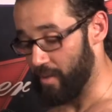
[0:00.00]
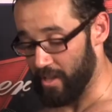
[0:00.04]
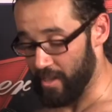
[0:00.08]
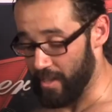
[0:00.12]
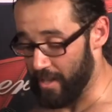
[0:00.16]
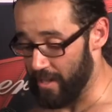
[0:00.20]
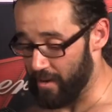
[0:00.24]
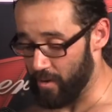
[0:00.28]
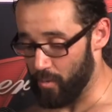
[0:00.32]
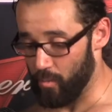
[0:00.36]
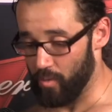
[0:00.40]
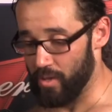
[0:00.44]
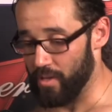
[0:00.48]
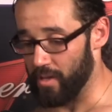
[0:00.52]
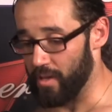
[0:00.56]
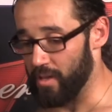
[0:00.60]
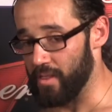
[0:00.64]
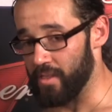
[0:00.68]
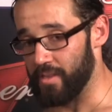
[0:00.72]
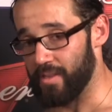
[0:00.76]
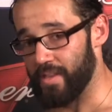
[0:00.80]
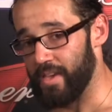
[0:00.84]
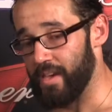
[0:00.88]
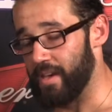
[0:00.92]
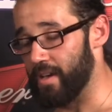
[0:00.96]
He landed a really
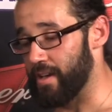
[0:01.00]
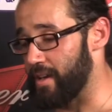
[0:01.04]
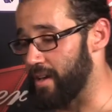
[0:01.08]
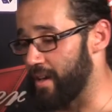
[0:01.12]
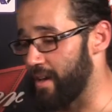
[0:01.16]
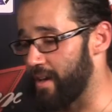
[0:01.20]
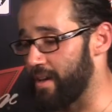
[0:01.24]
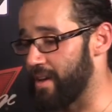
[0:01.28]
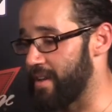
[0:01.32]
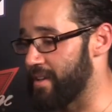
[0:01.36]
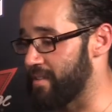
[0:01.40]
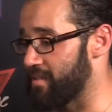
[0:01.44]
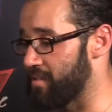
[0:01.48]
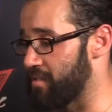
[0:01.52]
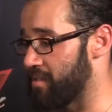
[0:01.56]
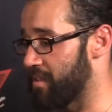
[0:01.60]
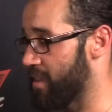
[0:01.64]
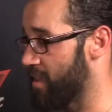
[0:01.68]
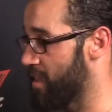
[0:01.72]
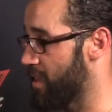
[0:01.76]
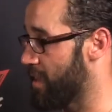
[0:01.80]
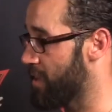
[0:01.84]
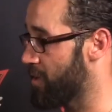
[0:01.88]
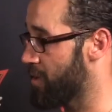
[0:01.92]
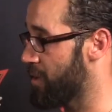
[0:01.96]
good kick. I got a nice little
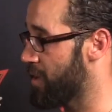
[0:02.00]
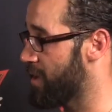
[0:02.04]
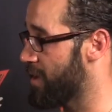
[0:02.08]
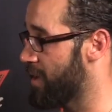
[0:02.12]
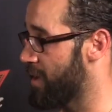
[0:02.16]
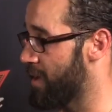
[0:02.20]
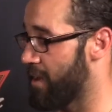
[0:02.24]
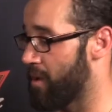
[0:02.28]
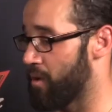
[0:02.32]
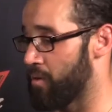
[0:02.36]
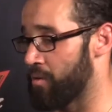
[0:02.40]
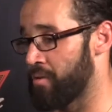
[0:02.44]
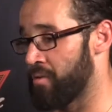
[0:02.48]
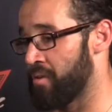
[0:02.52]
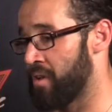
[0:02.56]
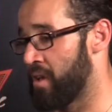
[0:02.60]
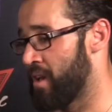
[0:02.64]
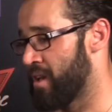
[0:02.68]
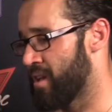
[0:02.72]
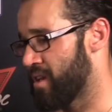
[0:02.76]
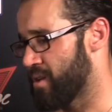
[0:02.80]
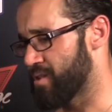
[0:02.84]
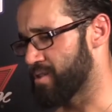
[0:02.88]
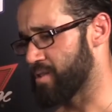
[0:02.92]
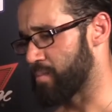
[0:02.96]
dead leg right now, and
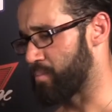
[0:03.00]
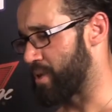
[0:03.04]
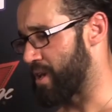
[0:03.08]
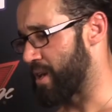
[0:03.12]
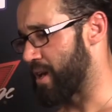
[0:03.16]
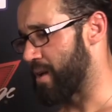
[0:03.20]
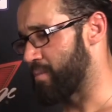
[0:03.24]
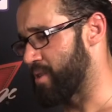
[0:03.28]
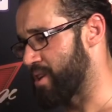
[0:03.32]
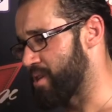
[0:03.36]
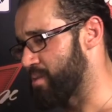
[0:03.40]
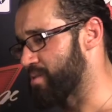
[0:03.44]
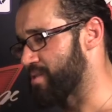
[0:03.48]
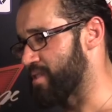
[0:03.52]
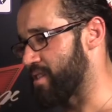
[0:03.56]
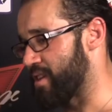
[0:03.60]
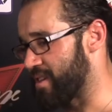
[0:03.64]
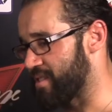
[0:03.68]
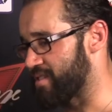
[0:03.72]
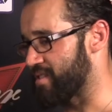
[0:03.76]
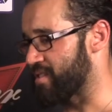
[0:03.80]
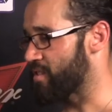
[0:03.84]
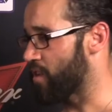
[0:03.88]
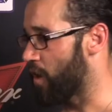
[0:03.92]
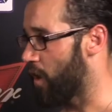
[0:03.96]

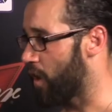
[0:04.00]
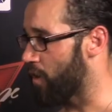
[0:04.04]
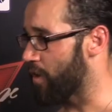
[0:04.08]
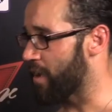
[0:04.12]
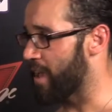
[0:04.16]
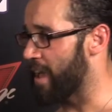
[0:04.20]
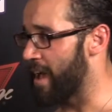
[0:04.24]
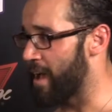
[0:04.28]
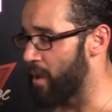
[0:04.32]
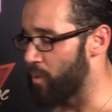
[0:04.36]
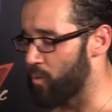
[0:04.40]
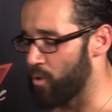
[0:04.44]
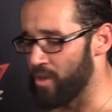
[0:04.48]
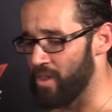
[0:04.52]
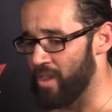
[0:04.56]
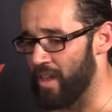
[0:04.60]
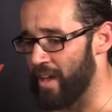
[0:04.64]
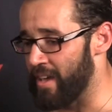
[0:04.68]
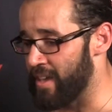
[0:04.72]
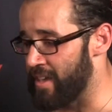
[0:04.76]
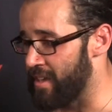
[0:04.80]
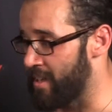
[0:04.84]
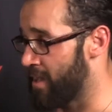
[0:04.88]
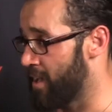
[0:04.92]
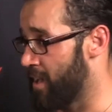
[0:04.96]
he's a tall cat, real
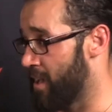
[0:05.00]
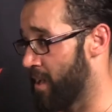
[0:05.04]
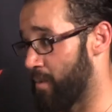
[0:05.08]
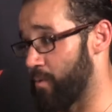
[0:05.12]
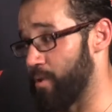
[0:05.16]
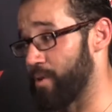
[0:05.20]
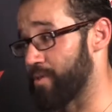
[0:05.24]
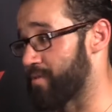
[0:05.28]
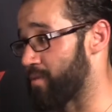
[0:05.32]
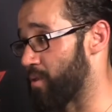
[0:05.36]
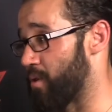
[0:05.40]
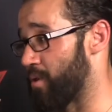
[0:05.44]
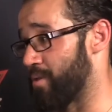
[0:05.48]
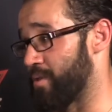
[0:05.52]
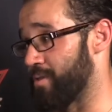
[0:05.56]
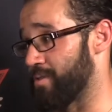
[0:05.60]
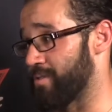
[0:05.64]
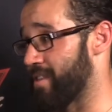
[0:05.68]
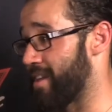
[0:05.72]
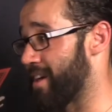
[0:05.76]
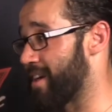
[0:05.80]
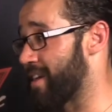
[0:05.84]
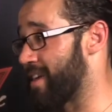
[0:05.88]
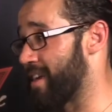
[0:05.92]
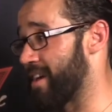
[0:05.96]
lanky. He was throwing those
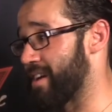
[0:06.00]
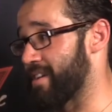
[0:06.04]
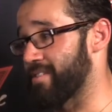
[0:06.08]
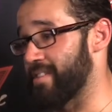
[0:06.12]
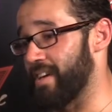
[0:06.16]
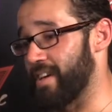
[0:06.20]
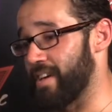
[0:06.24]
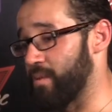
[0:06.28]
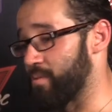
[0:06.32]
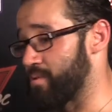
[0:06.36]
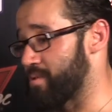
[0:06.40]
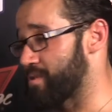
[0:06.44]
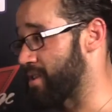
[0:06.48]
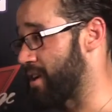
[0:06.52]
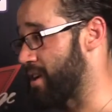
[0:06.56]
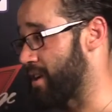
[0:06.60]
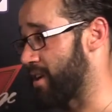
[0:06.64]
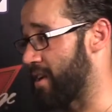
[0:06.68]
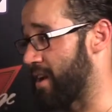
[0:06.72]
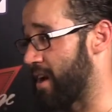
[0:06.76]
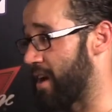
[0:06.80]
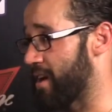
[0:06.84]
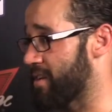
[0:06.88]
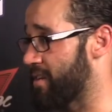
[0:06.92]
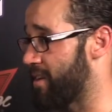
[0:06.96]
leg kicks like he was trying to
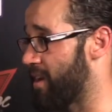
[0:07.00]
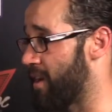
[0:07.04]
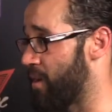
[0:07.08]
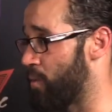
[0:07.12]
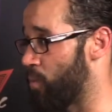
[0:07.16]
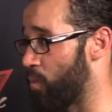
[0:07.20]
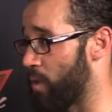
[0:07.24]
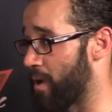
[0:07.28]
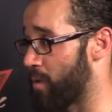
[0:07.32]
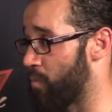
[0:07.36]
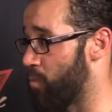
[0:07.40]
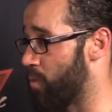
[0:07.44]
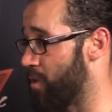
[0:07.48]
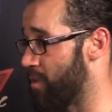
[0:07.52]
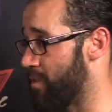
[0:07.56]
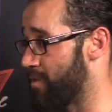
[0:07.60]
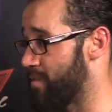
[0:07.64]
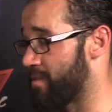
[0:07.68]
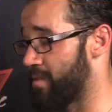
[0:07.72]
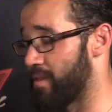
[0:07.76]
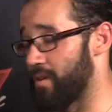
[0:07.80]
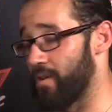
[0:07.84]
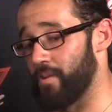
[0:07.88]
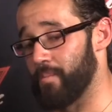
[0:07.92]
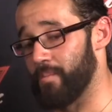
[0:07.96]
knock down
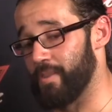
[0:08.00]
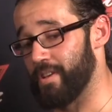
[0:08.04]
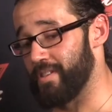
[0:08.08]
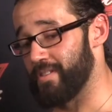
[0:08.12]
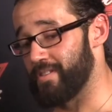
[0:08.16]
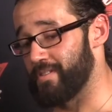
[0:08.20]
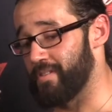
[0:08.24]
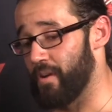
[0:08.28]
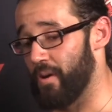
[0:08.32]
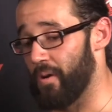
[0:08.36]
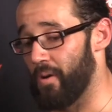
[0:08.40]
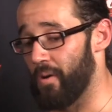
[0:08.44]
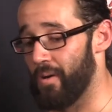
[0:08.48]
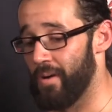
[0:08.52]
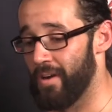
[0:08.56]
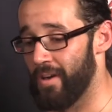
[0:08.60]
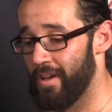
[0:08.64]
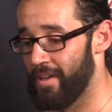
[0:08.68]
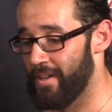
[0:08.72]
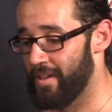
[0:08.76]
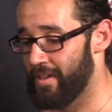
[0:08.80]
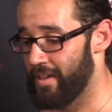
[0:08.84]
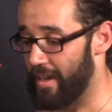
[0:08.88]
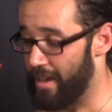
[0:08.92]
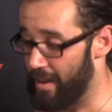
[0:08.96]
redwoods. You know what I mean? So,
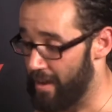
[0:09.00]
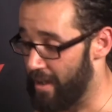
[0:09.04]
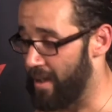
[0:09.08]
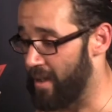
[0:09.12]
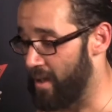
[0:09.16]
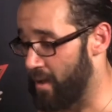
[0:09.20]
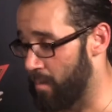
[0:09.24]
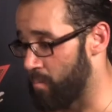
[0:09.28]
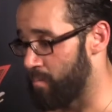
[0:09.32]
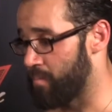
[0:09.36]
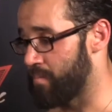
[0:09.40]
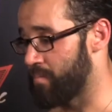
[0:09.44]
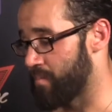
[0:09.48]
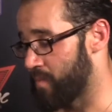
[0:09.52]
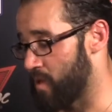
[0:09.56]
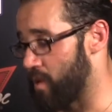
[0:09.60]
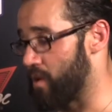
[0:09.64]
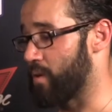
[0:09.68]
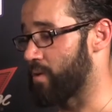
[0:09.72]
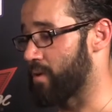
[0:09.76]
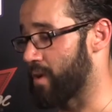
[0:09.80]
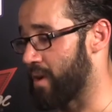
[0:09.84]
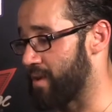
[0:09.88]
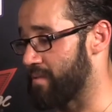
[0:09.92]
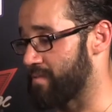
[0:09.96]
and I am,
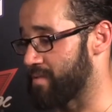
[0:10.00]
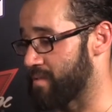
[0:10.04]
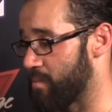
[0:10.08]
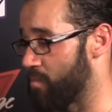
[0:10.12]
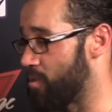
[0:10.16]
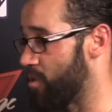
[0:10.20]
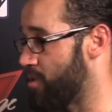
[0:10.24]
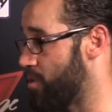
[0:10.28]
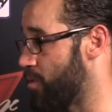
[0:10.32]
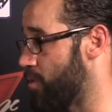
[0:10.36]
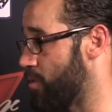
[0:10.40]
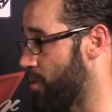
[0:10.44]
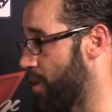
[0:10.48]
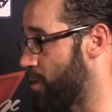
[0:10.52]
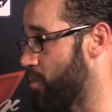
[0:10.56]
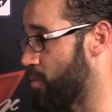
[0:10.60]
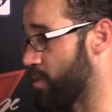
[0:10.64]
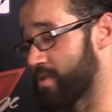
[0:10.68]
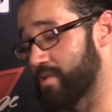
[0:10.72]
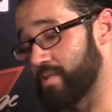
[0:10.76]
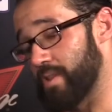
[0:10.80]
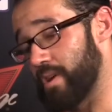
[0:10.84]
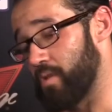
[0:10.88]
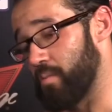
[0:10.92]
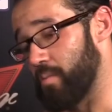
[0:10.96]
kind of similar to a
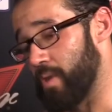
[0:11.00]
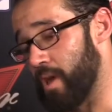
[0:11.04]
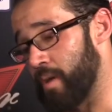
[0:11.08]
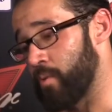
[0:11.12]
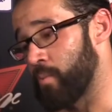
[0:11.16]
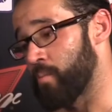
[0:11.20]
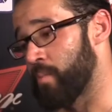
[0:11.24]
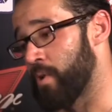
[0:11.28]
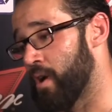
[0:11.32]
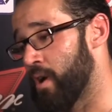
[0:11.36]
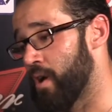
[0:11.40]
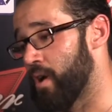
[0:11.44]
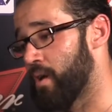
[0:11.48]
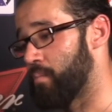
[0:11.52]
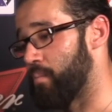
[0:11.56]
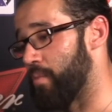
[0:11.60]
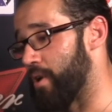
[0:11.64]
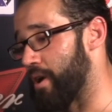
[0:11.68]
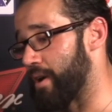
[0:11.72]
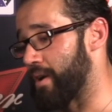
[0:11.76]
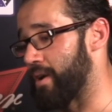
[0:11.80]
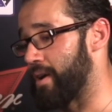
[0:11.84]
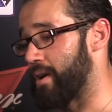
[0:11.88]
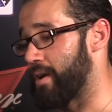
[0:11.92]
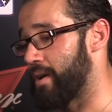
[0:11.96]
redwood, so I don't blame him.
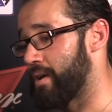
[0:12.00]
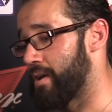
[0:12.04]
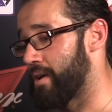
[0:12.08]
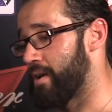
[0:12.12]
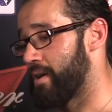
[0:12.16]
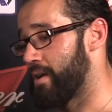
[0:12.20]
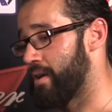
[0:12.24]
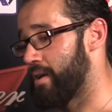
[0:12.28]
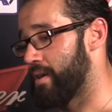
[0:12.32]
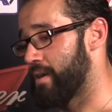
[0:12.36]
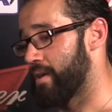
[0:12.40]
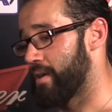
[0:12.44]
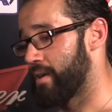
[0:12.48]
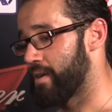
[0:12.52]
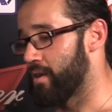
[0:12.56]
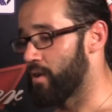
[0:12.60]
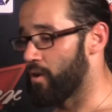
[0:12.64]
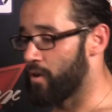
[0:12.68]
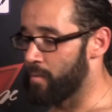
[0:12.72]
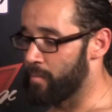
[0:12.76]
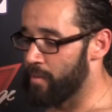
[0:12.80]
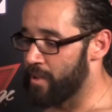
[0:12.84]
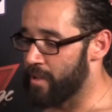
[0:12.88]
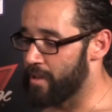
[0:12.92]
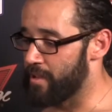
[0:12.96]
But you know
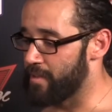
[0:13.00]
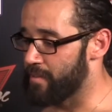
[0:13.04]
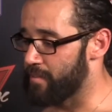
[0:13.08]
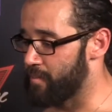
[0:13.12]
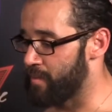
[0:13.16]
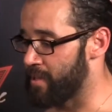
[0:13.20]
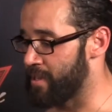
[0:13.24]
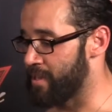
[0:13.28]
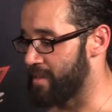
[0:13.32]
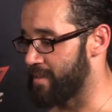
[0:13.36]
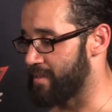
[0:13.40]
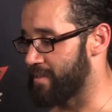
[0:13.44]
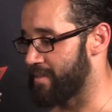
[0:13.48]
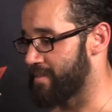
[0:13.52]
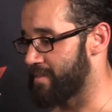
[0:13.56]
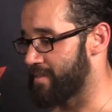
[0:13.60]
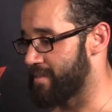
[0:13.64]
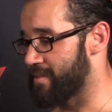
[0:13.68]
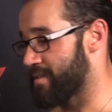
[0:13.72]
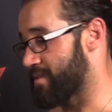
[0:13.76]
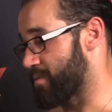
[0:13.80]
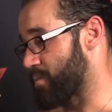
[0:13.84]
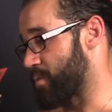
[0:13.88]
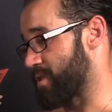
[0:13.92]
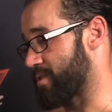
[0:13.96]
what I mean? It
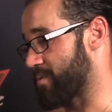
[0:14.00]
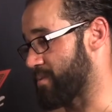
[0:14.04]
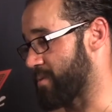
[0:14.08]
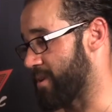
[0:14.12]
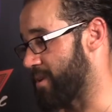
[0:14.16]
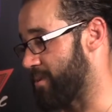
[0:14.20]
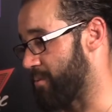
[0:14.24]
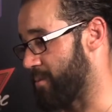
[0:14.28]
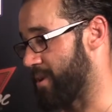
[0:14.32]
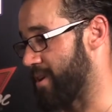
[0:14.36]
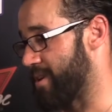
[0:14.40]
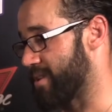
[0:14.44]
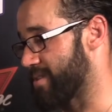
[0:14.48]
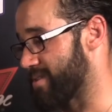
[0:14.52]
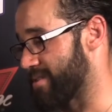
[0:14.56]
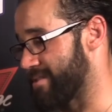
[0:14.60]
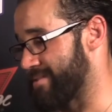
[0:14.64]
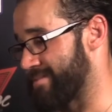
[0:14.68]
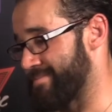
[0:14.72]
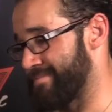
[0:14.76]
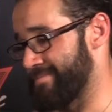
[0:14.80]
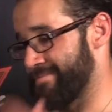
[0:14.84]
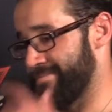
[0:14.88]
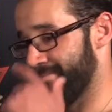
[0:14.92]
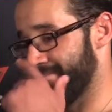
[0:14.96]
just was what it was,
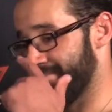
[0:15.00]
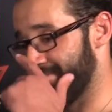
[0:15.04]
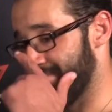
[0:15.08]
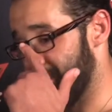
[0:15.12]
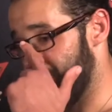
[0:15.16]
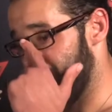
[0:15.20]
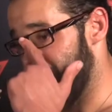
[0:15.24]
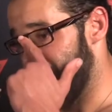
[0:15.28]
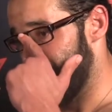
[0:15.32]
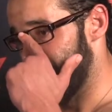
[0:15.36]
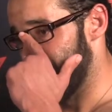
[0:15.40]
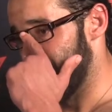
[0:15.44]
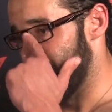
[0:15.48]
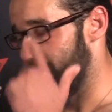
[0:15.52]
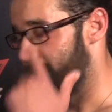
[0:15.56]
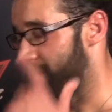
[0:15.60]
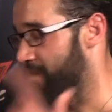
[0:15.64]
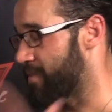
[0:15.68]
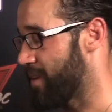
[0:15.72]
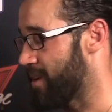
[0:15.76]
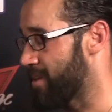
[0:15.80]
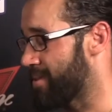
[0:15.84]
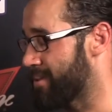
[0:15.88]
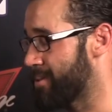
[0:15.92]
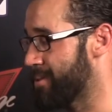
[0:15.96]
and we had
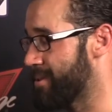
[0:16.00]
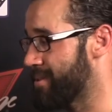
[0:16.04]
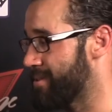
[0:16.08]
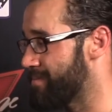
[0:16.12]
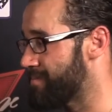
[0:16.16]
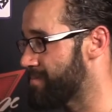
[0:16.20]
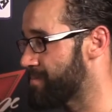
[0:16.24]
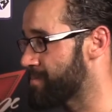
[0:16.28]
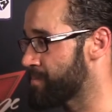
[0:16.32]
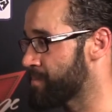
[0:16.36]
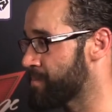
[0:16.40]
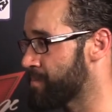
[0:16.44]
to fight through it.